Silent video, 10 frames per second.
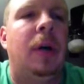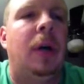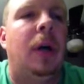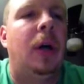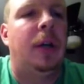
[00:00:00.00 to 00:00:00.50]

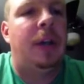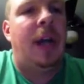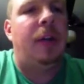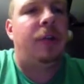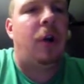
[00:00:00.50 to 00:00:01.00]

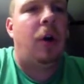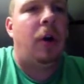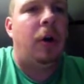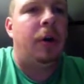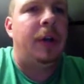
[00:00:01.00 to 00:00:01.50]
that is
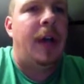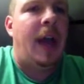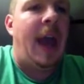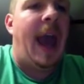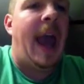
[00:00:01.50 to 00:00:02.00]
called
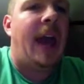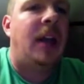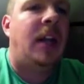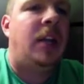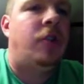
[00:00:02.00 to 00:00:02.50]

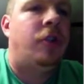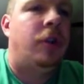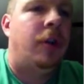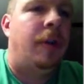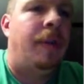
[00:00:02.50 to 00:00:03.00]

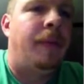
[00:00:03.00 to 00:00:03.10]
adhesion.